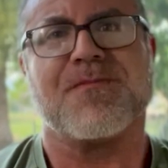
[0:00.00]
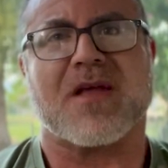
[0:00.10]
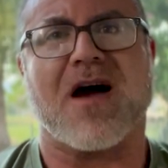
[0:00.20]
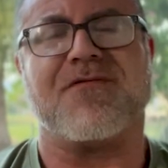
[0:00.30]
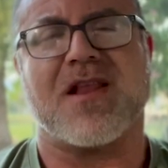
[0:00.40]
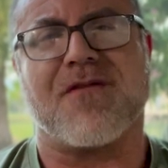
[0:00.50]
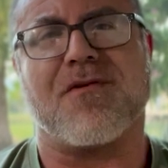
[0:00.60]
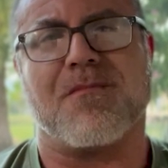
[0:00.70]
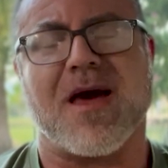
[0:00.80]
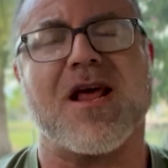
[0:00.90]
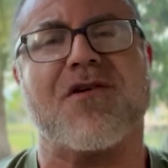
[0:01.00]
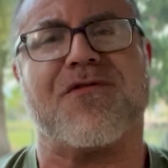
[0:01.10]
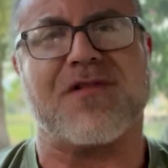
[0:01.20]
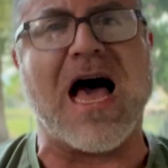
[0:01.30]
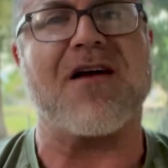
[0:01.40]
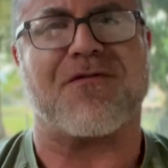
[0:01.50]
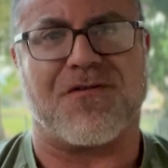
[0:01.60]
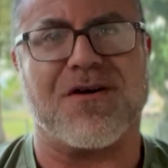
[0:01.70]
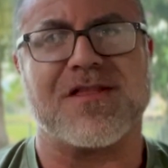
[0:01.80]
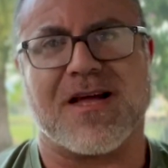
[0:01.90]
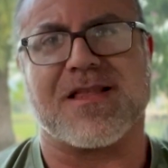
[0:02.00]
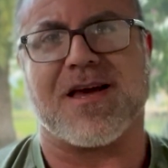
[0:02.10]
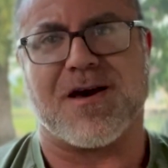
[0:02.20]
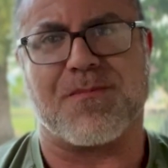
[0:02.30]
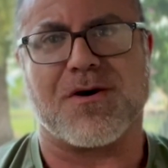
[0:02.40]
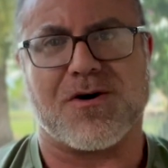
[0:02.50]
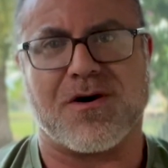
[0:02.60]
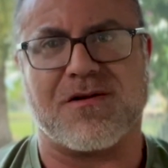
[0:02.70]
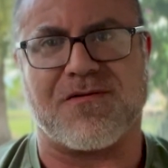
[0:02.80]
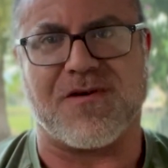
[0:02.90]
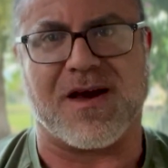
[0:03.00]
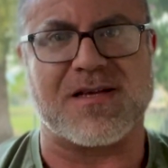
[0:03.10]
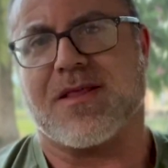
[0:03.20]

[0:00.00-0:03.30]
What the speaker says: "I've never met a flat foot that the hip couldn't fix."